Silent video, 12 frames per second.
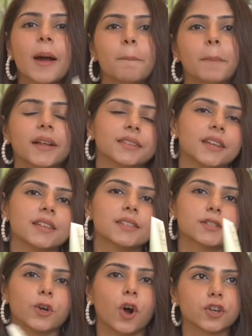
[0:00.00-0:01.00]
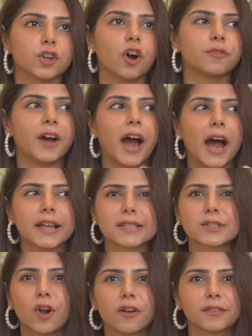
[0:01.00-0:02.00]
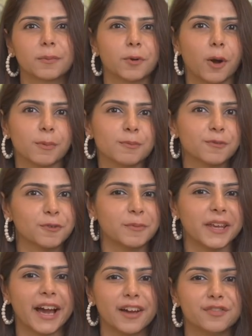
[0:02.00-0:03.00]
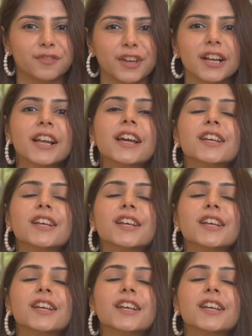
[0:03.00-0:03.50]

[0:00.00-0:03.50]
But this sort of has solved the problem for me, I feel.